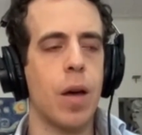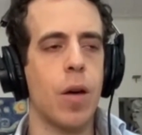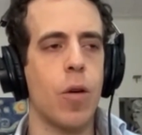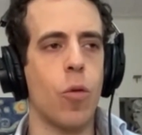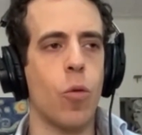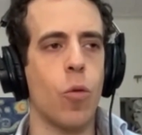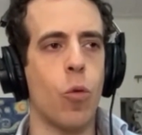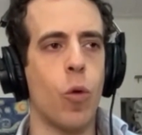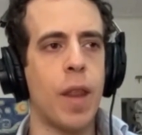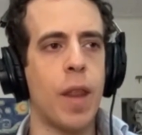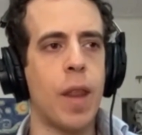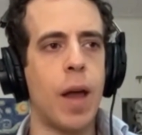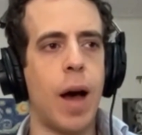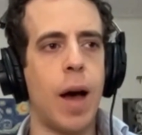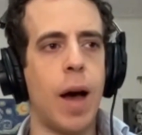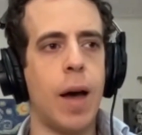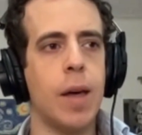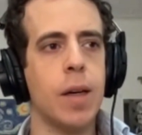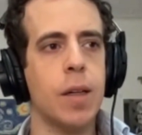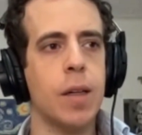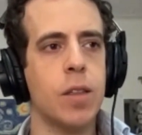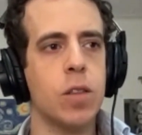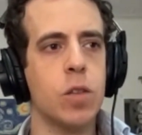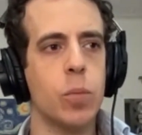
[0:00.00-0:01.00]
When I
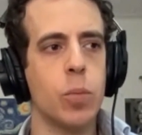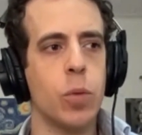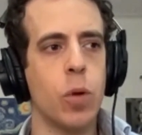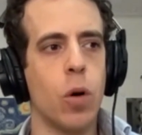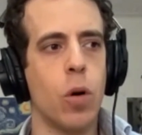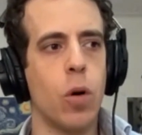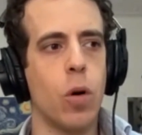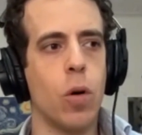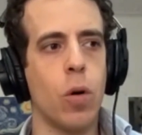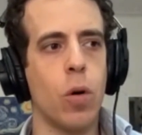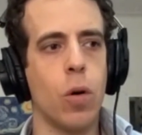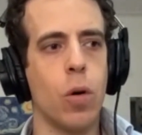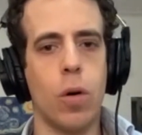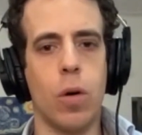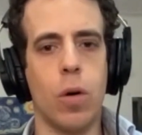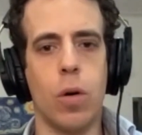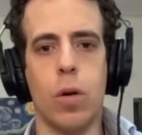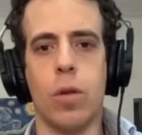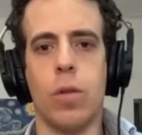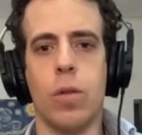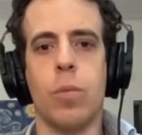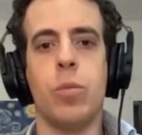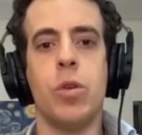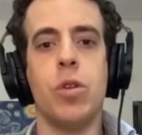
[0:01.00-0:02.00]
explore
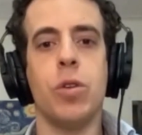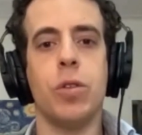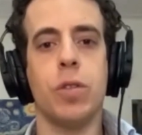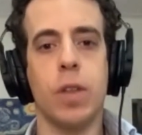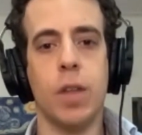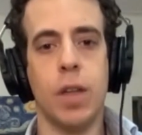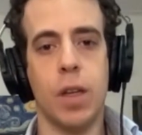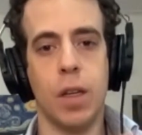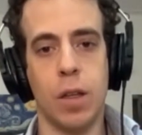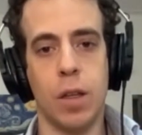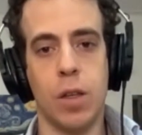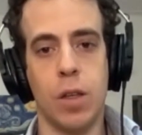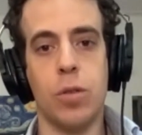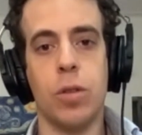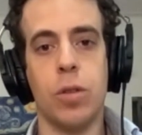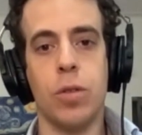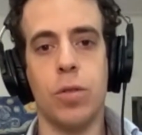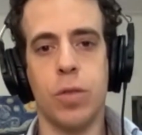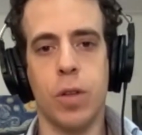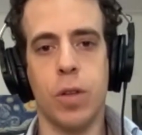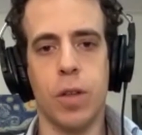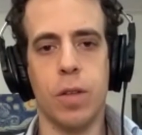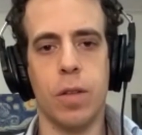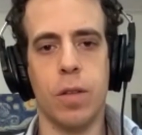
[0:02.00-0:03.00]
music in a
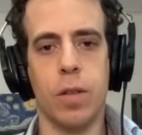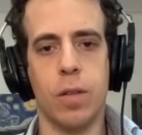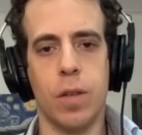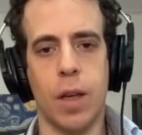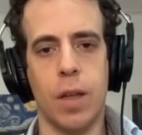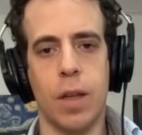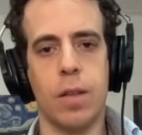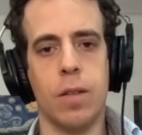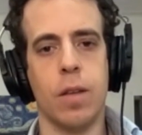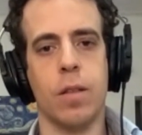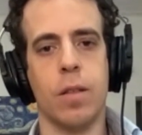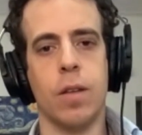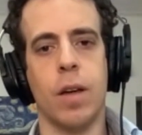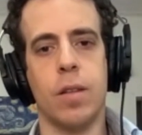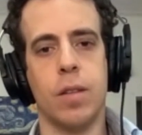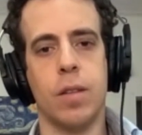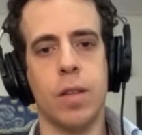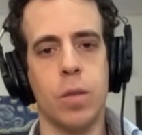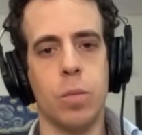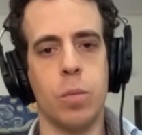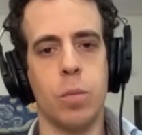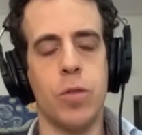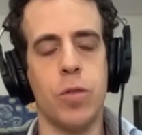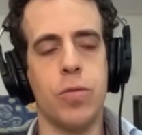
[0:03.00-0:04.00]
universal sense, as I
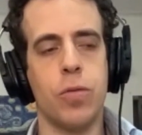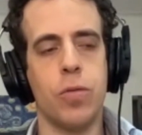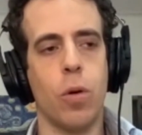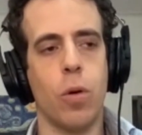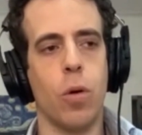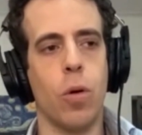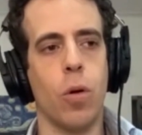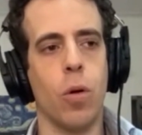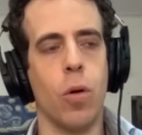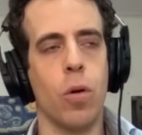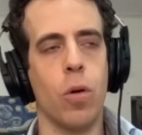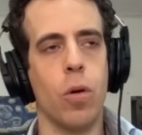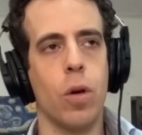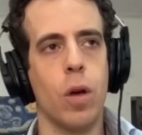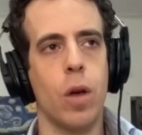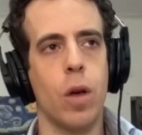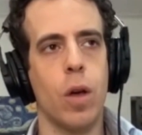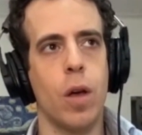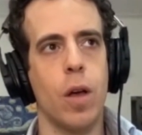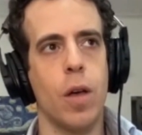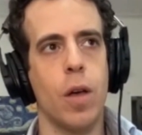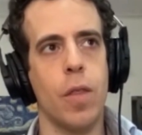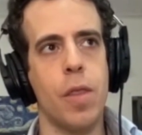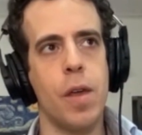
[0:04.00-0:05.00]
said before,
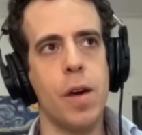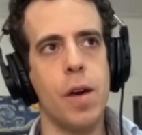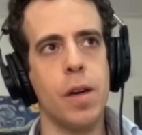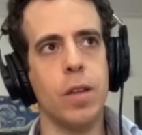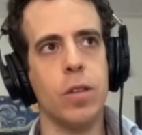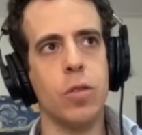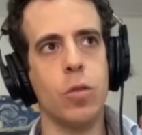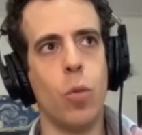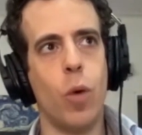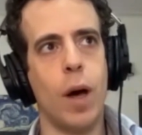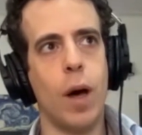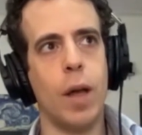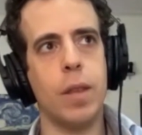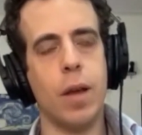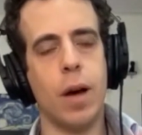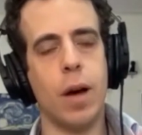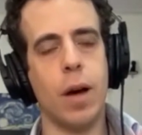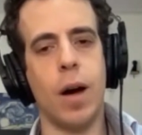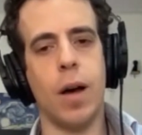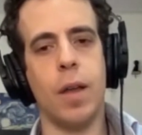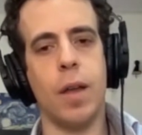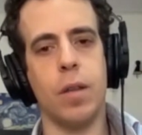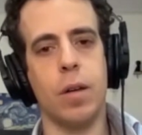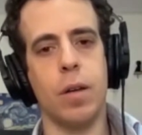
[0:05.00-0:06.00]
there is one
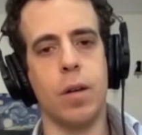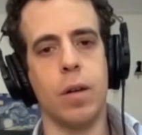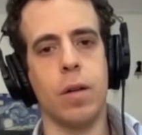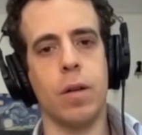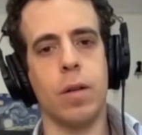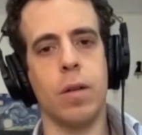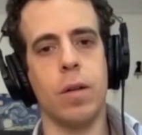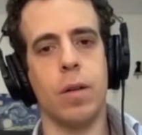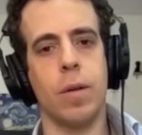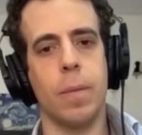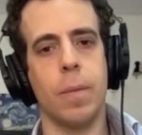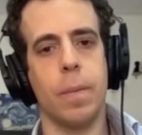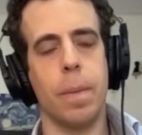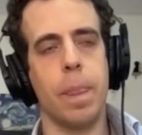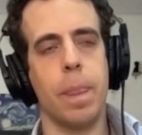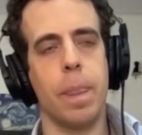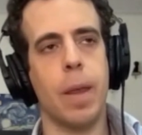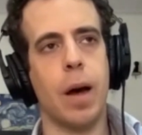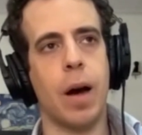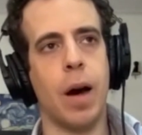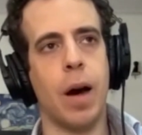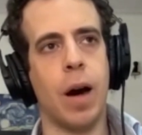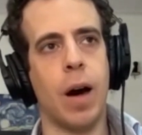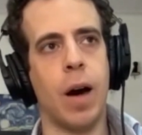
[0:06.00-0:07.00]
other
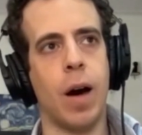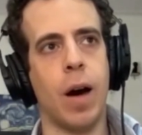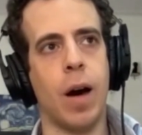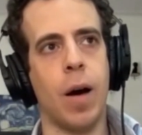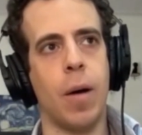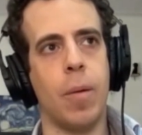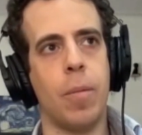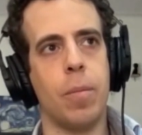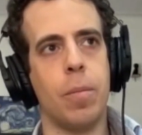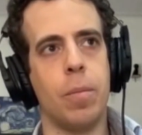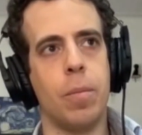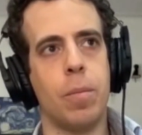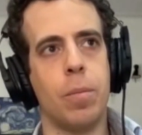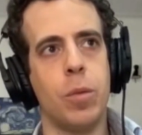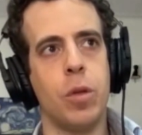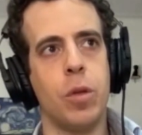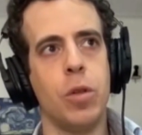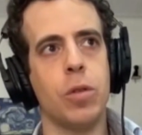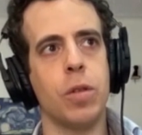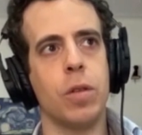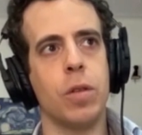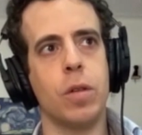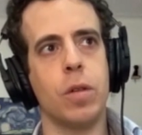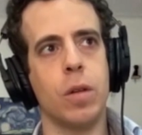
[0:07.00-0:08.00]

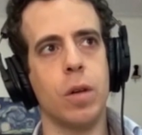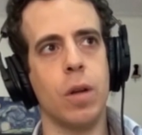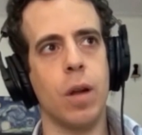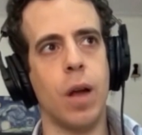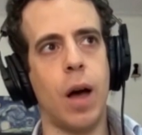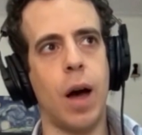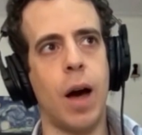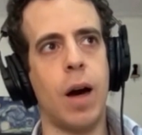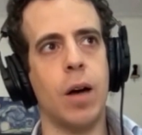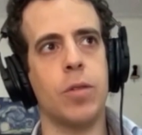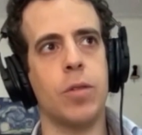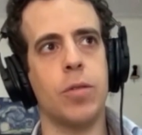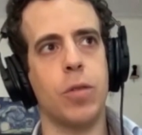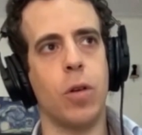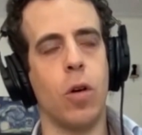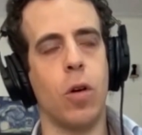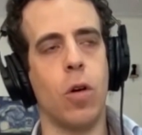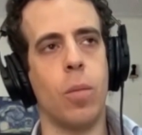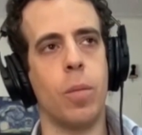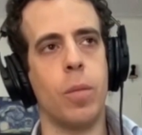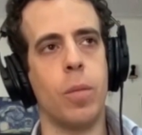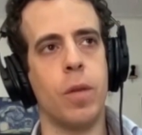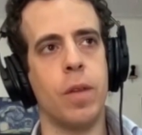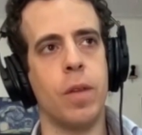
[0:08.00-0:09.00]
musical art
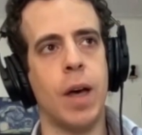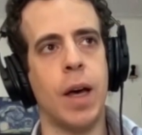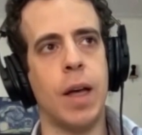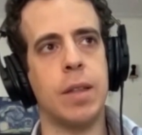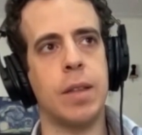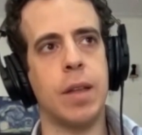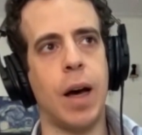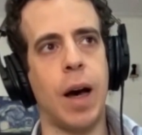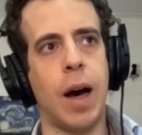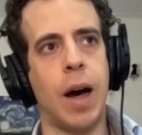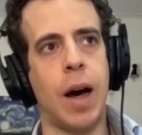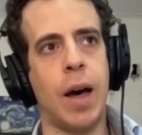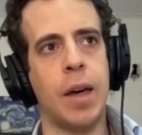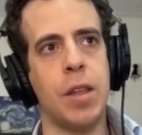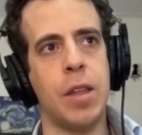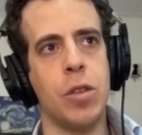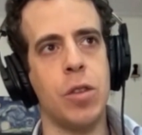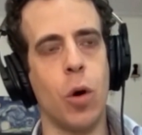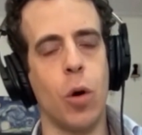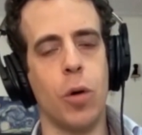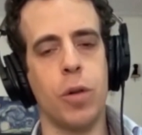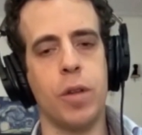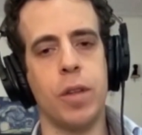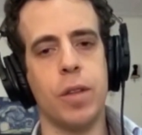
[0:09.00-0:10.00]
form that I
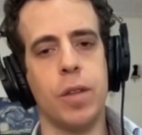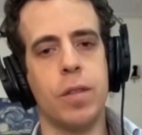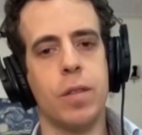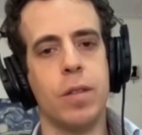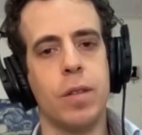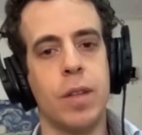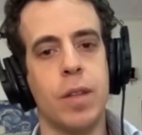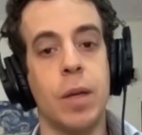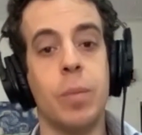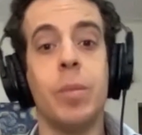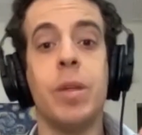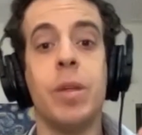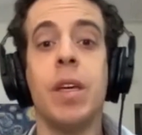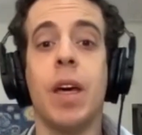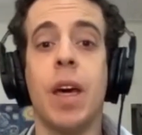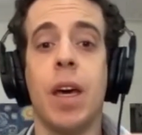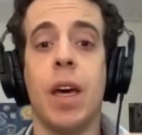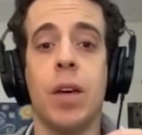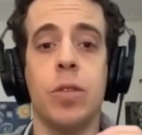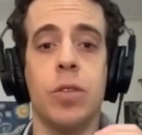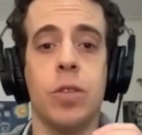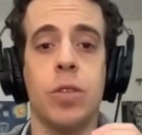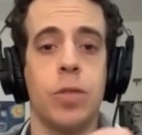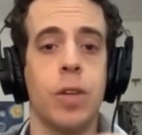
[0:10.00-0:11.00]
noticed that
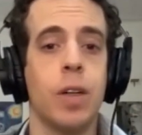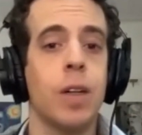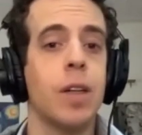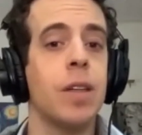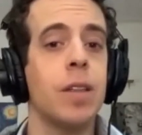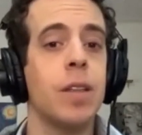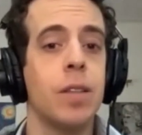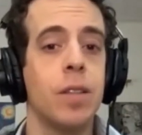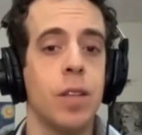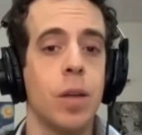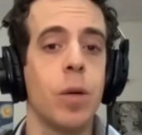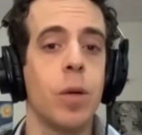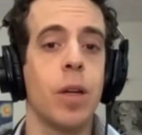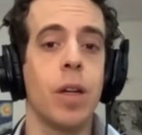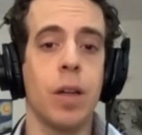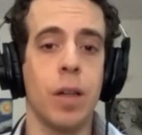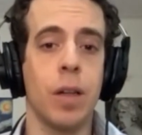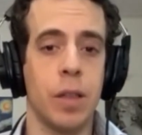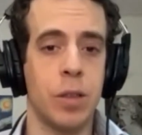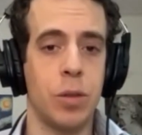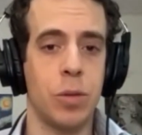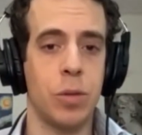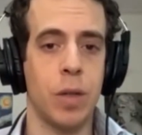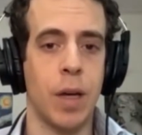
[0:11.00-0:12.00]
behaves very
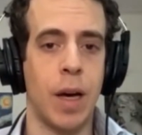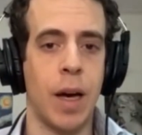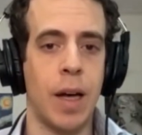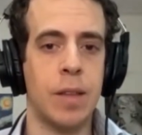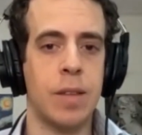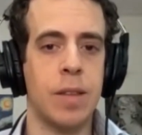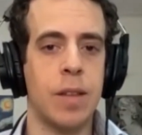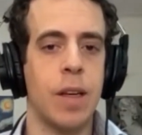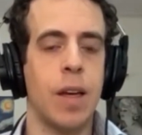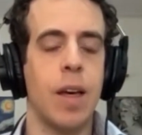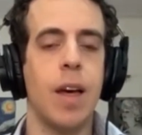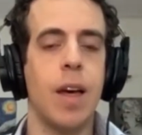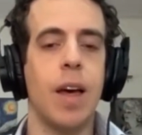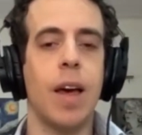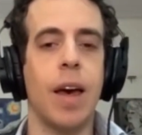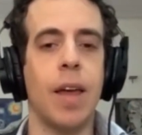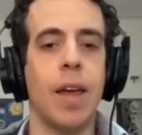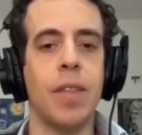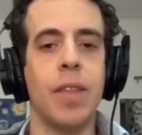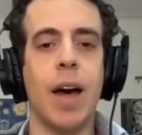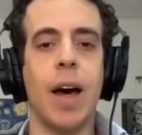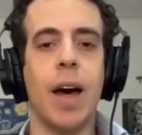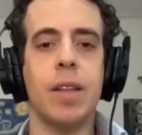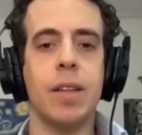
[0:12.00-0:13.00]
similarly to that,
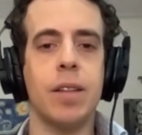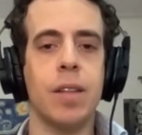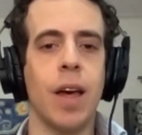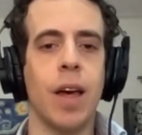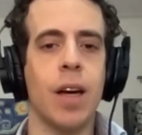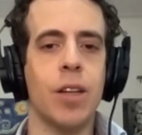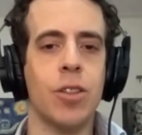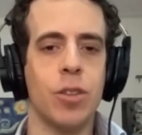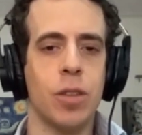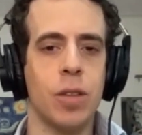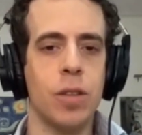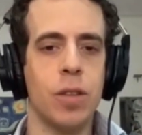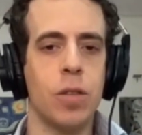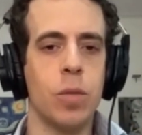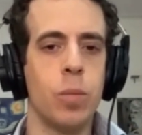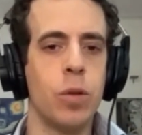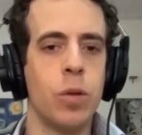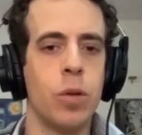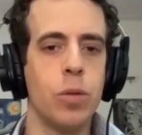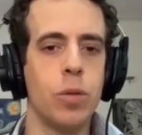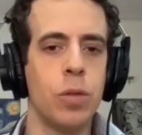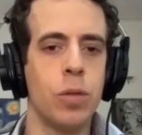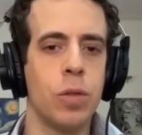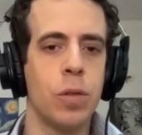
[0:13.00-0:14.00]
and that is actually the
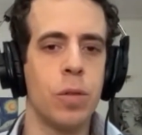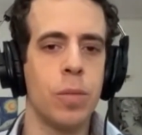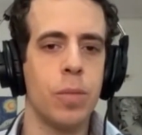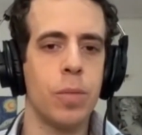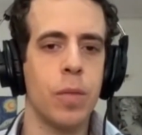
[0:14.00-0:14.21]
blues